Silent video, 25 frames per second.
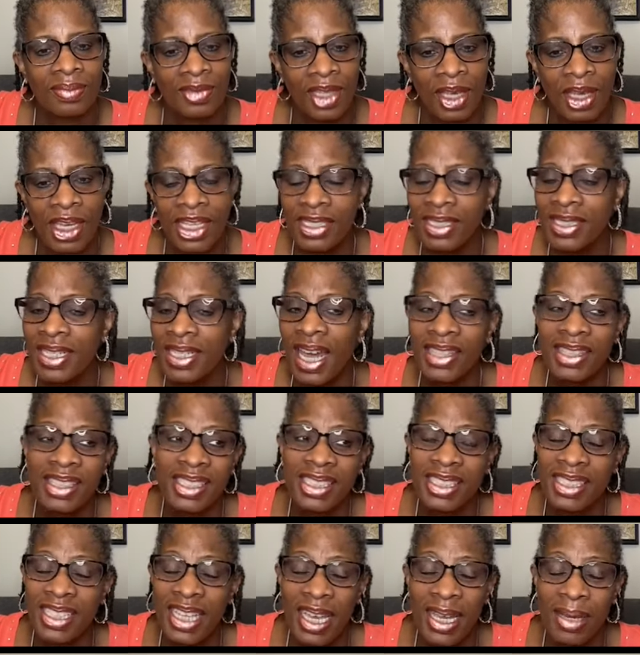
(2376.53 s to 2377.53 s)
It's not the
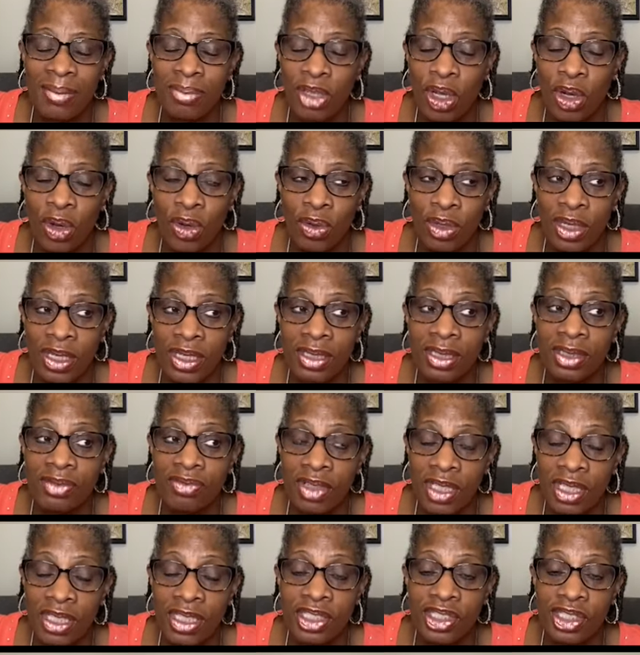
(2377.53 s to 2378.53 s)
same, though. It's
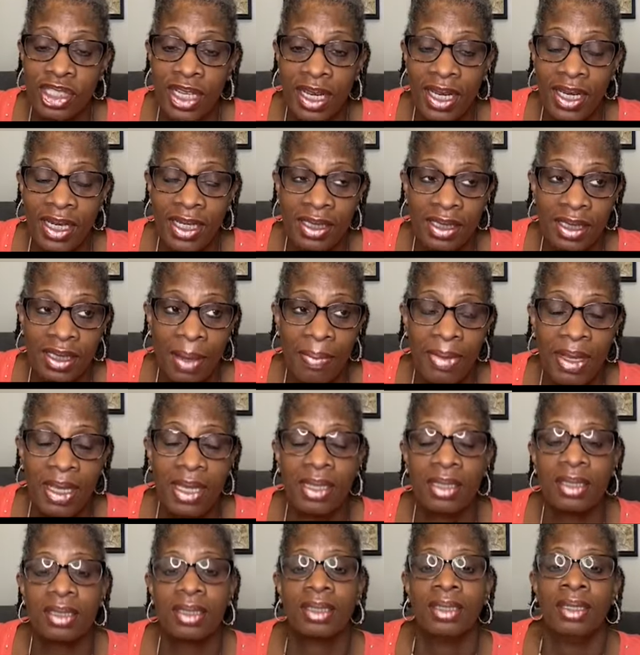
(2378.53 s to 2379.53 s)
really changed. It's not. I mean,
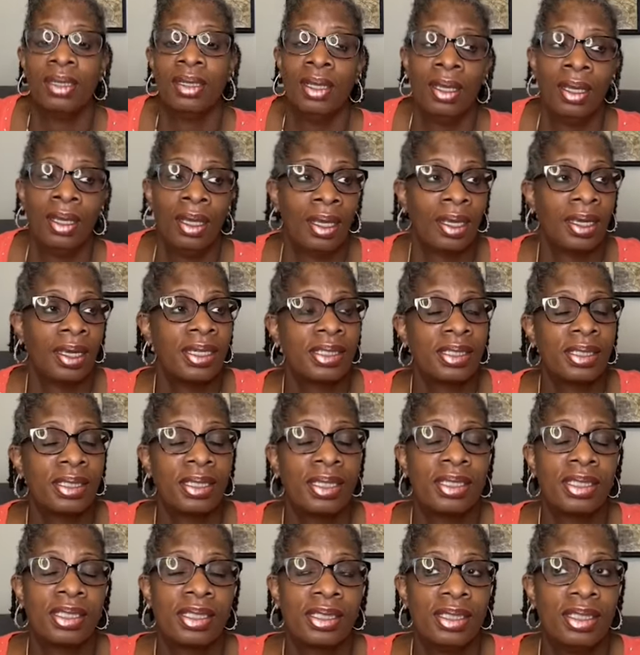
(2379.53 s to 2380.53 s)
it's,
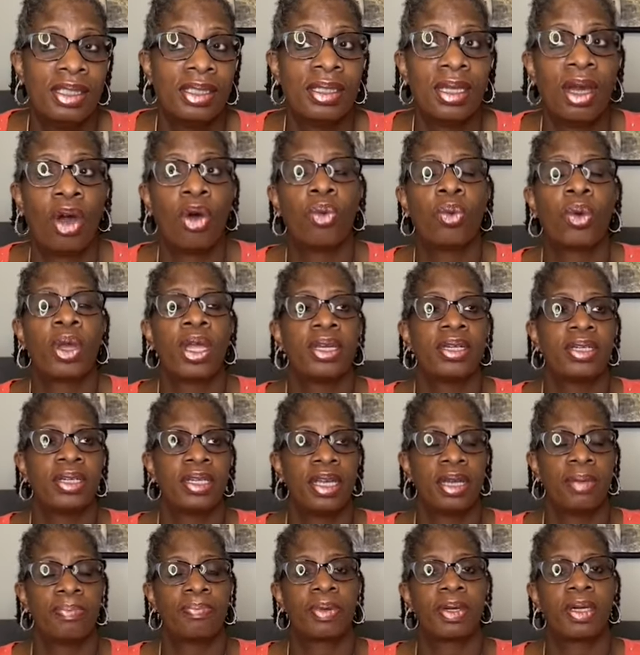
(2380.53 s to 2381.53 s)
it's nowhere
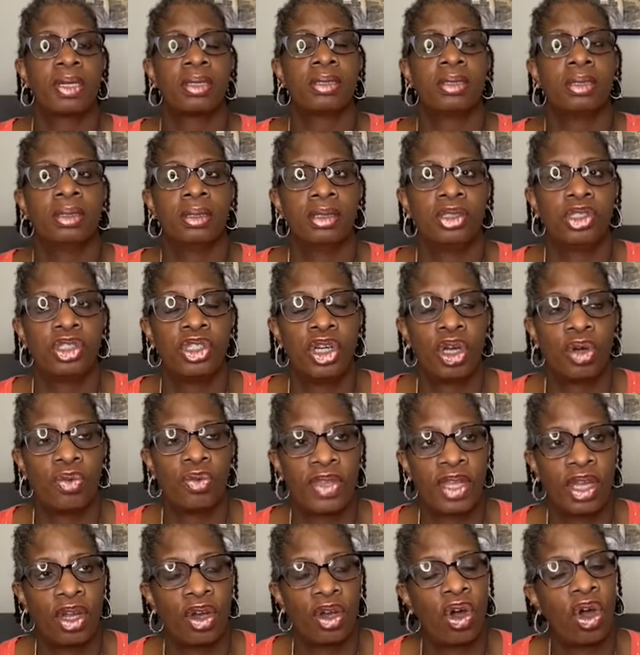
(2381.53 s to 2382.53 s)
near, but, you know,
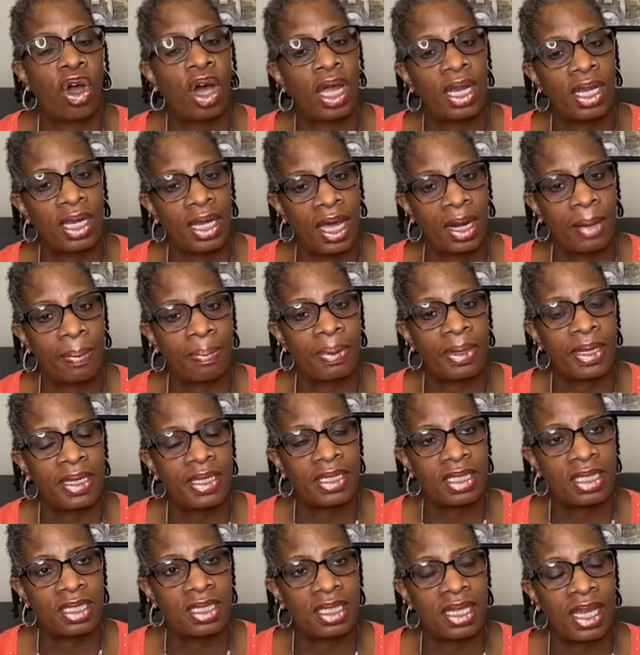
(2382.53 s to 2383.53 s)
there are a lot of
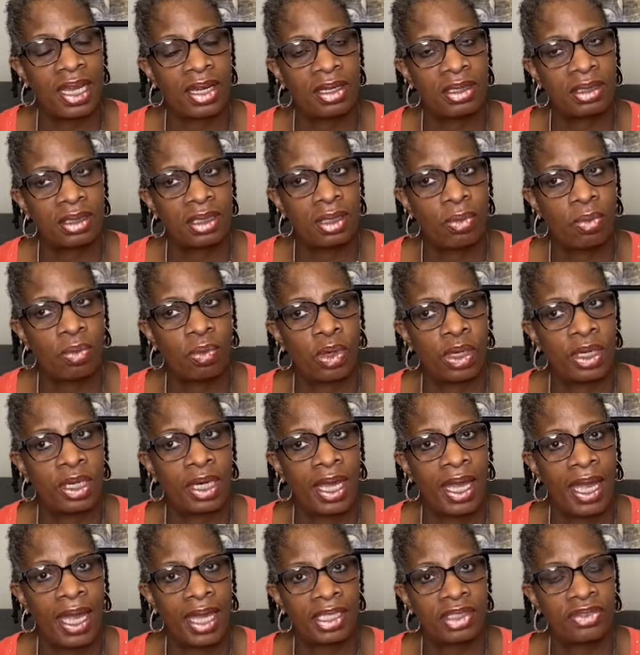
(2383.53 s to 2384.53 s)
places like what
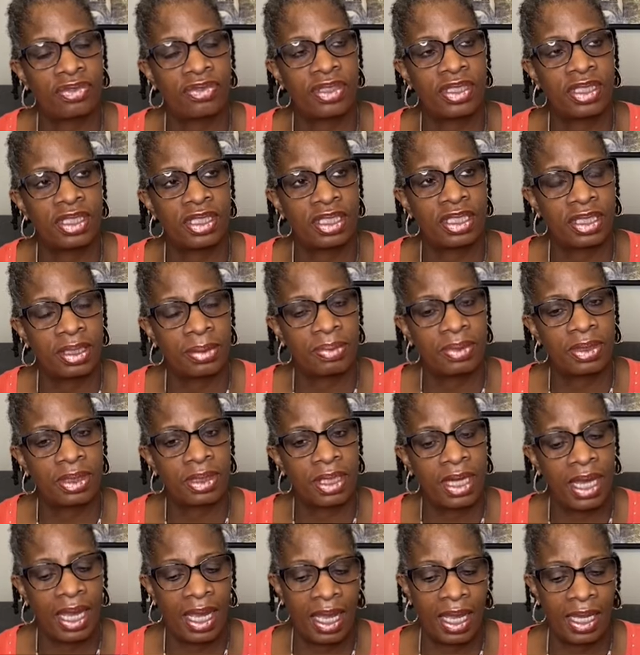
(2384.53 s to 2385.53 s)
Ashford and Simpson
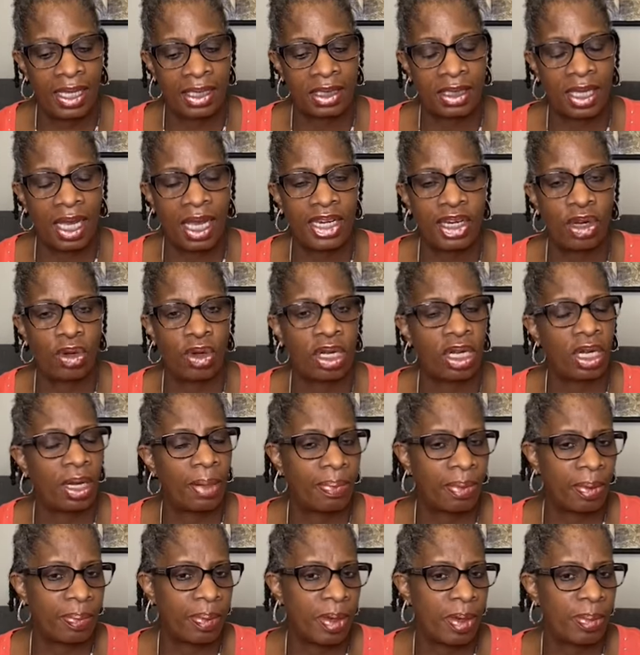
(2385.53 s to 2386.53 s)
has. I know a
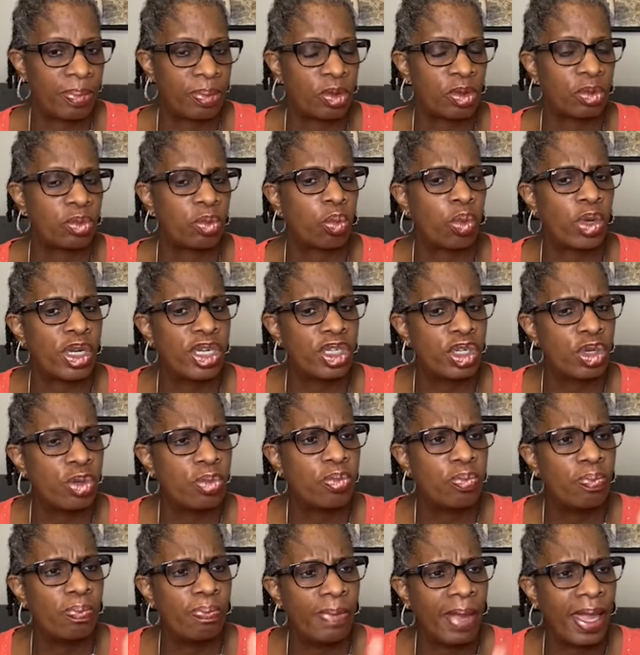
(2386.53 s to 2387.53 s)
couple of people. When you
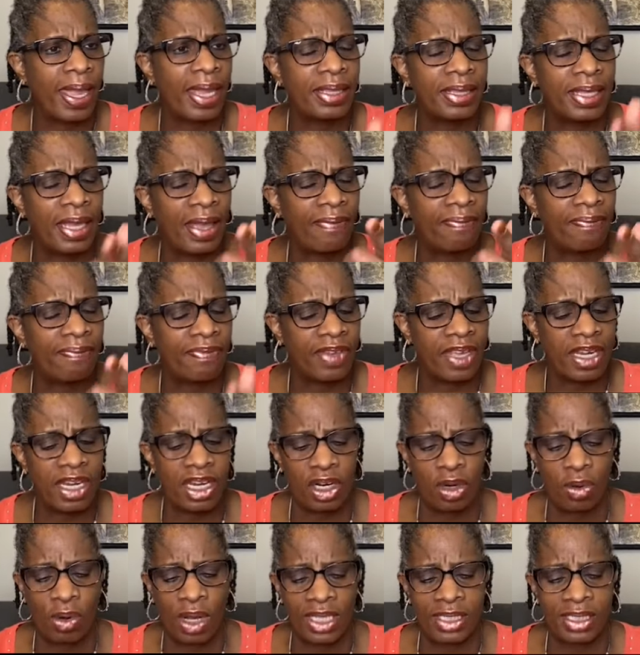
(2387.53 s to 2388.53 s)
made that
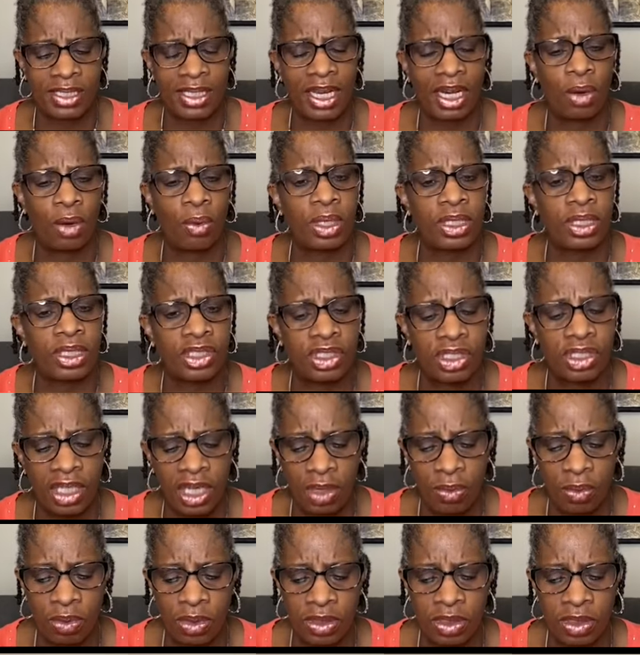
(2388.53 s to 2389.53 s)
video, I said I wanted to
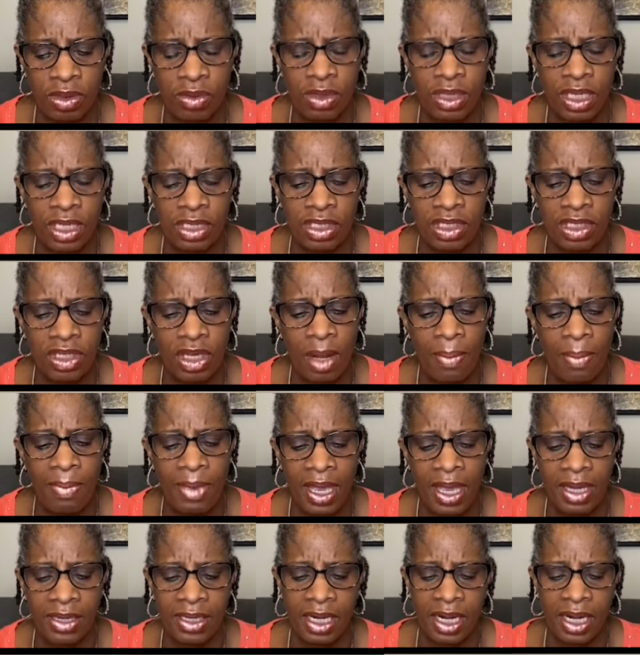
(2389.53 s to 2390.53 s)
share with you. There's a young
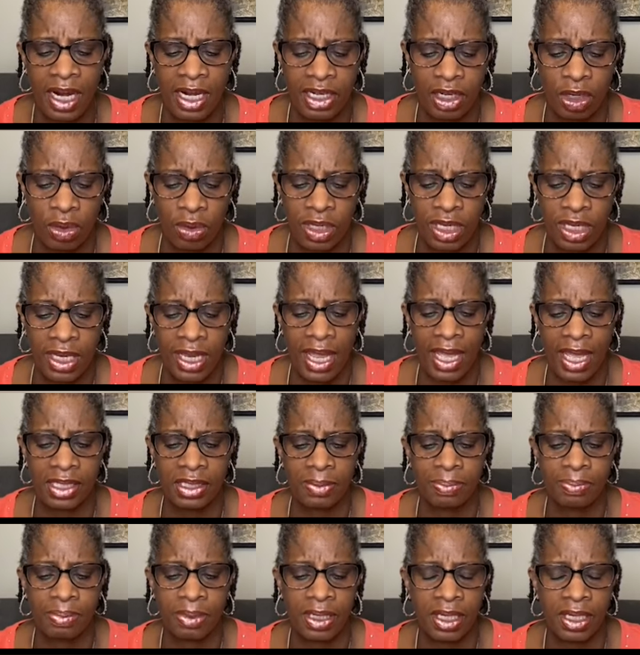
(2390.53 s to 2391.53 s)
man that I know. He has
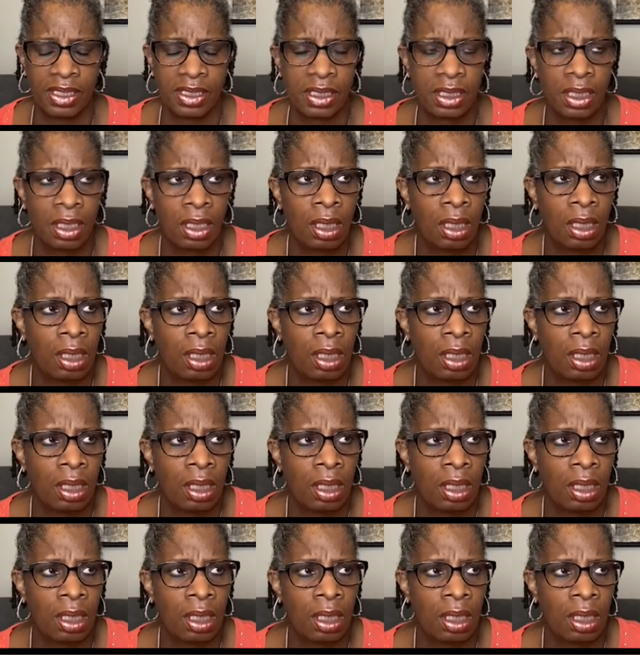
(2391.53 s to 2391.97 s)
a place